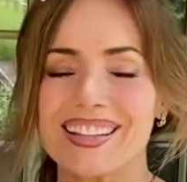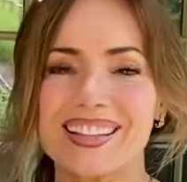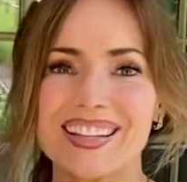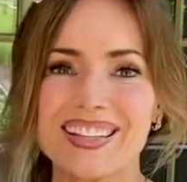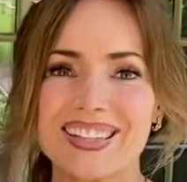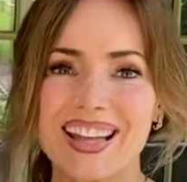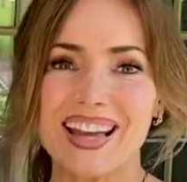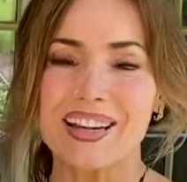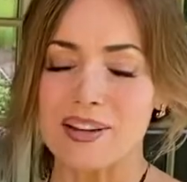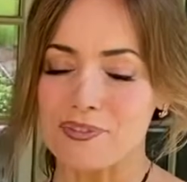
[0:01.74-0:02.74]
This
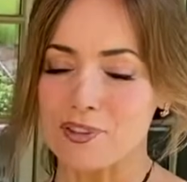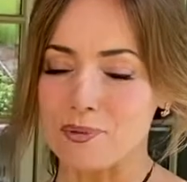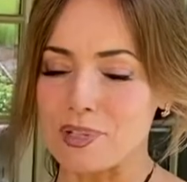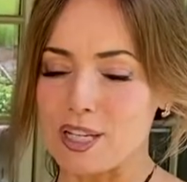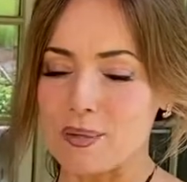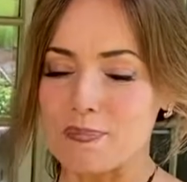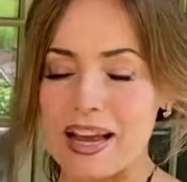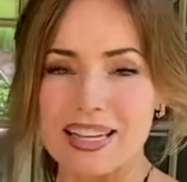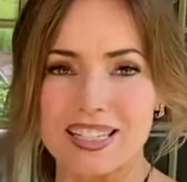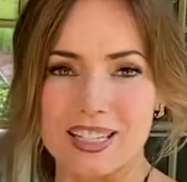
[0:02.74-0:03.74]
set of three
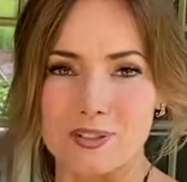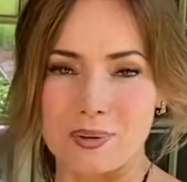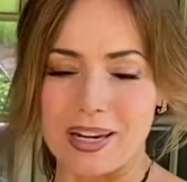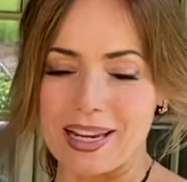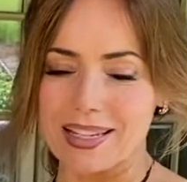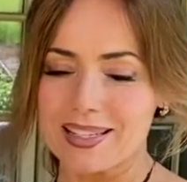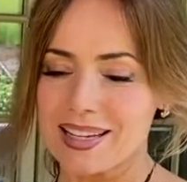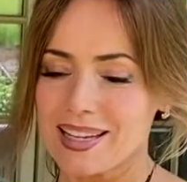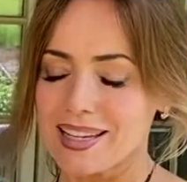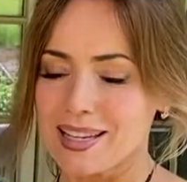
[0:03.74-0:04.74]
basket trays
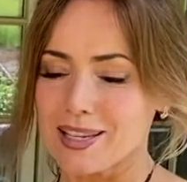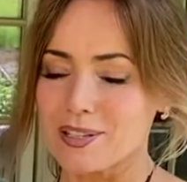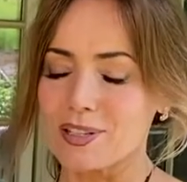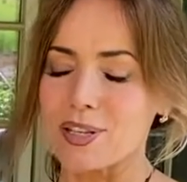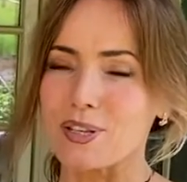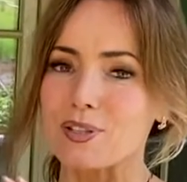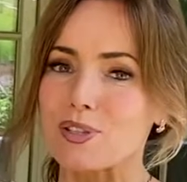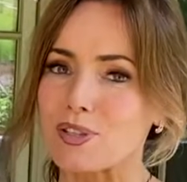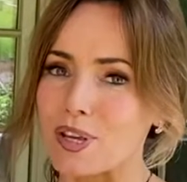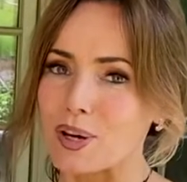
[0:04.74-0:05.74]
is
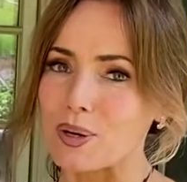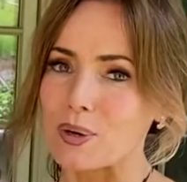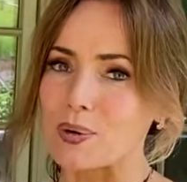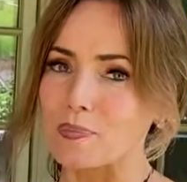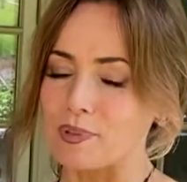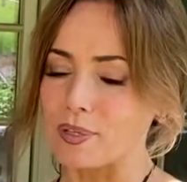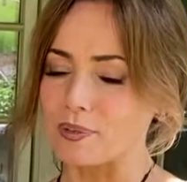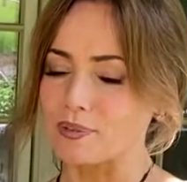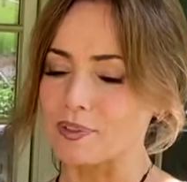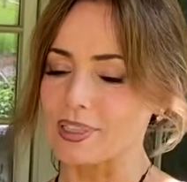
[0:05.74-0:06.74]
so
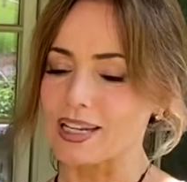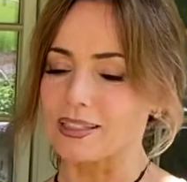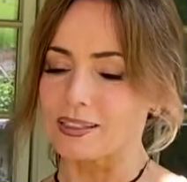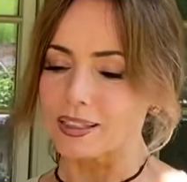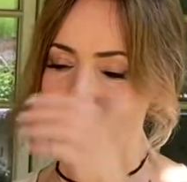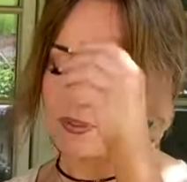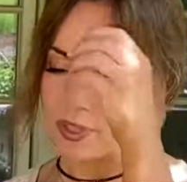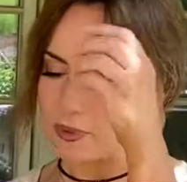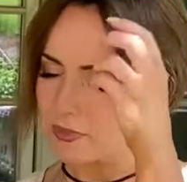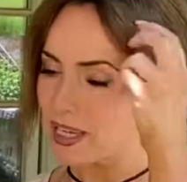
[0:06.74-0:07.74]
beautiful. I love
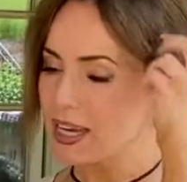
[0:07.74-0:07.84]
them.